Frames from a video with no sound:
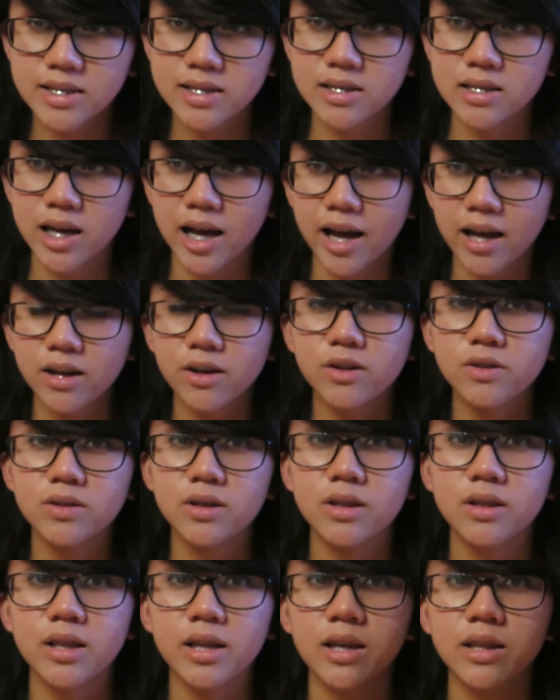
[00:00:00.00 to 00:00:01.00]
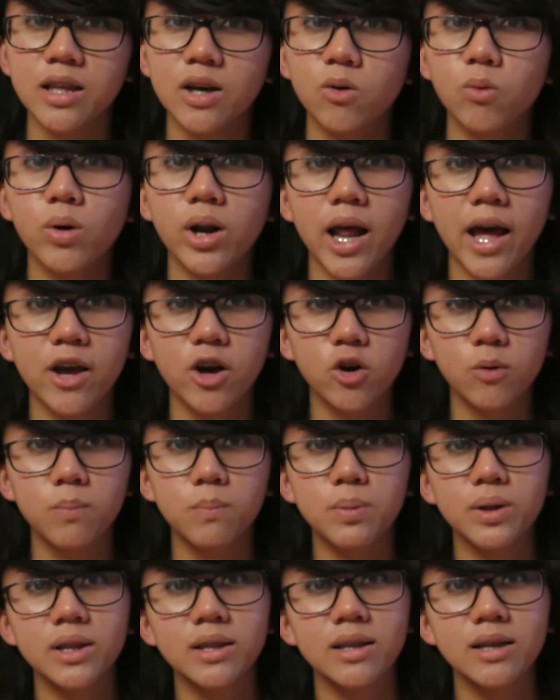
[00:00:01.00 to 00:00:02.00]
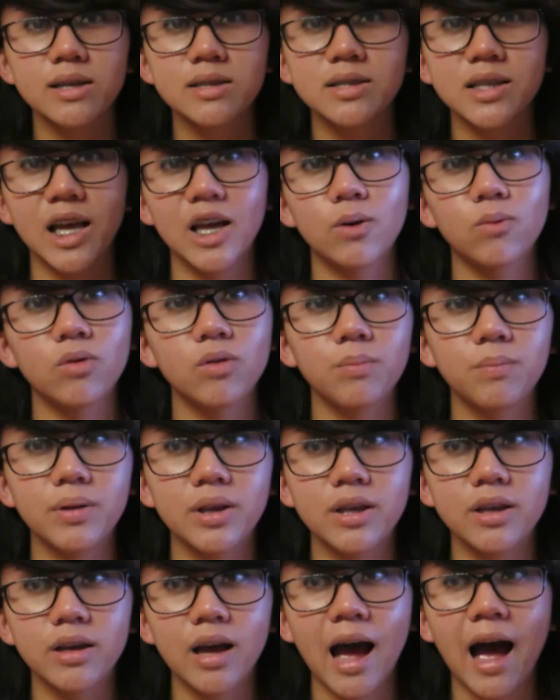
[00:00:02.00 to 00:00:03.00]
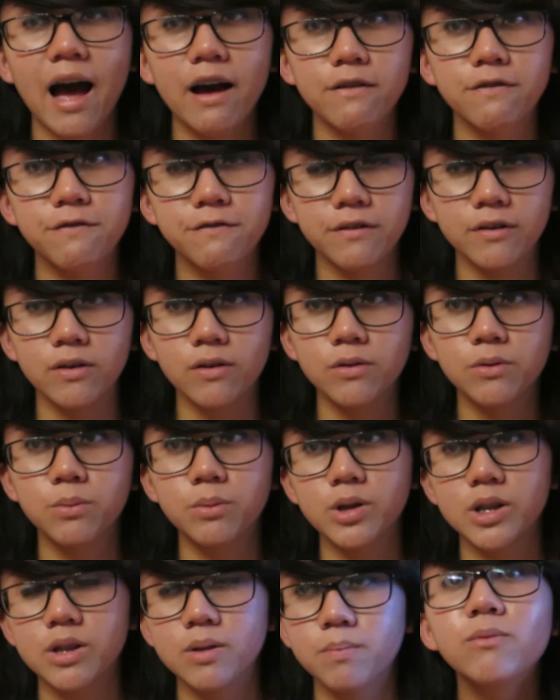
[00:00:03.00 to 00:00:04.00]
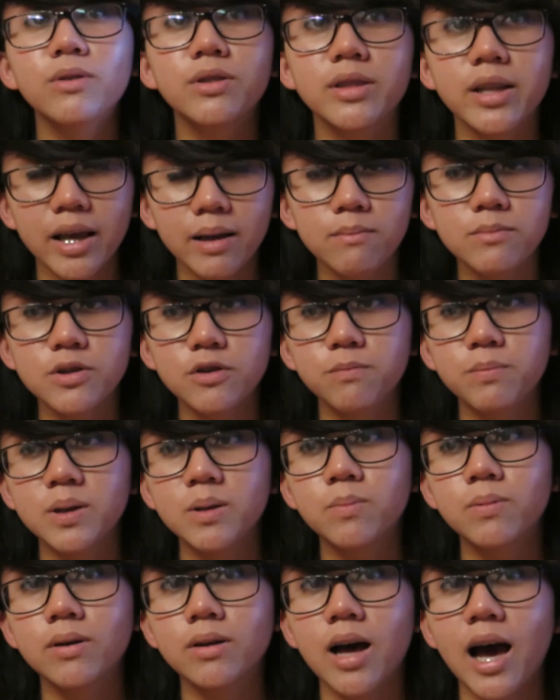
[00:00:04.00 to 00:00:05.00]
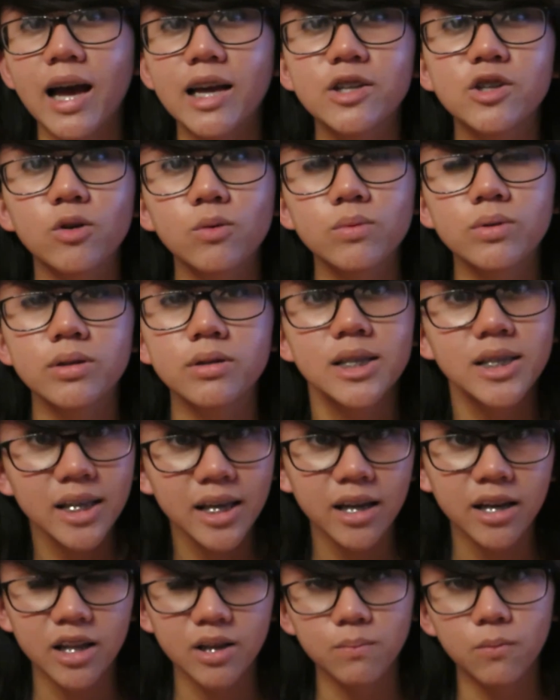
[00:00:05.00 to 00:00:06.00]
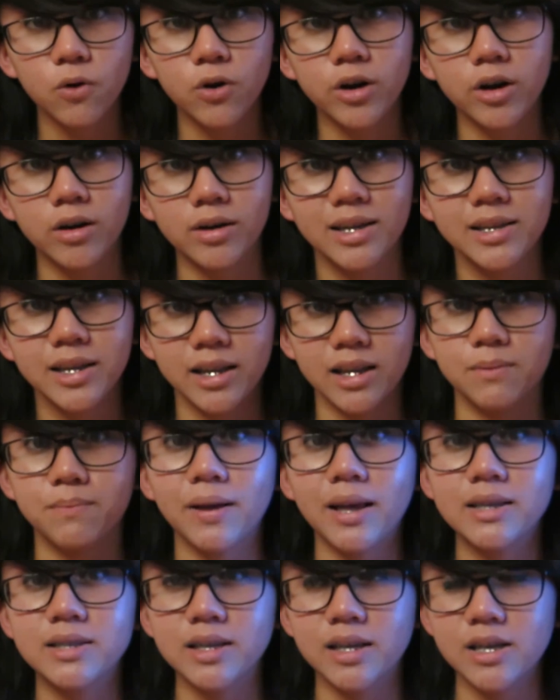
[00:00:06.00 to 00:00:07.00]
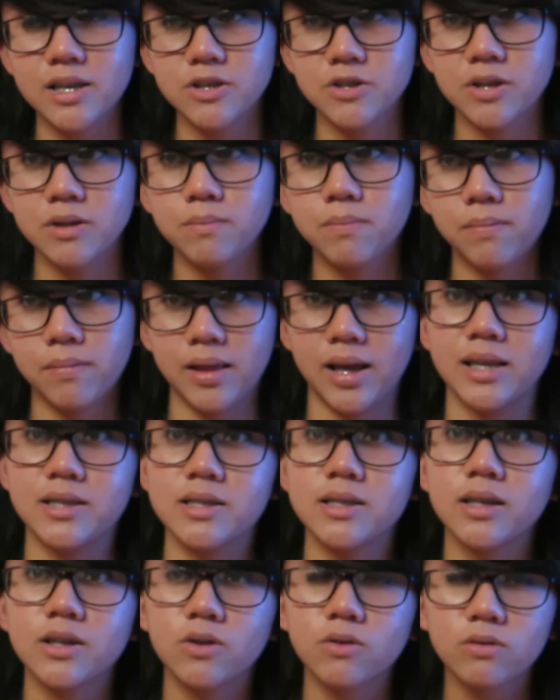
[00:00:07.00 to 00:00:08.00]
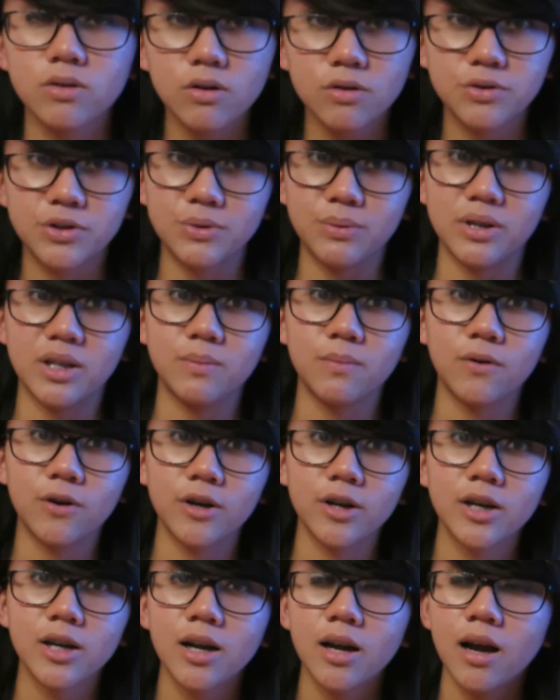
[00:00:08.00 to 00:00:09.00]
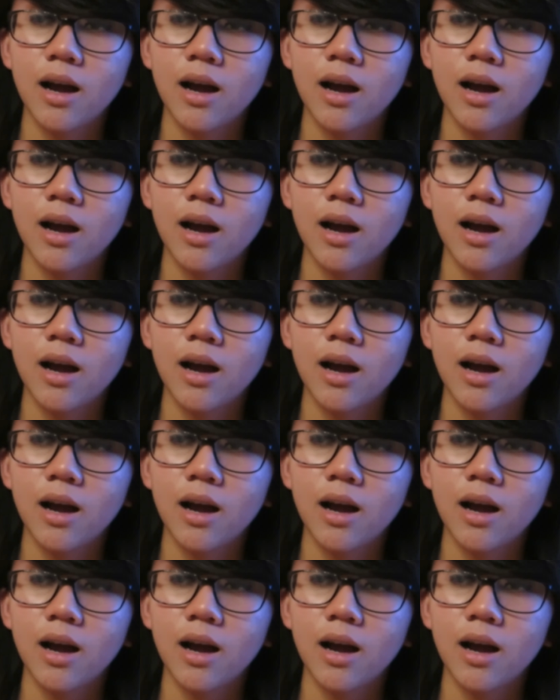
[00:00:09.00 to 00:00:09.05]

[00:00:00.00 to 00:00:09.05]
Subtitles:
sad to think that when I open this, it will be half filled with names of people I don't see anymore on a daily basis and places I don't go to anymore.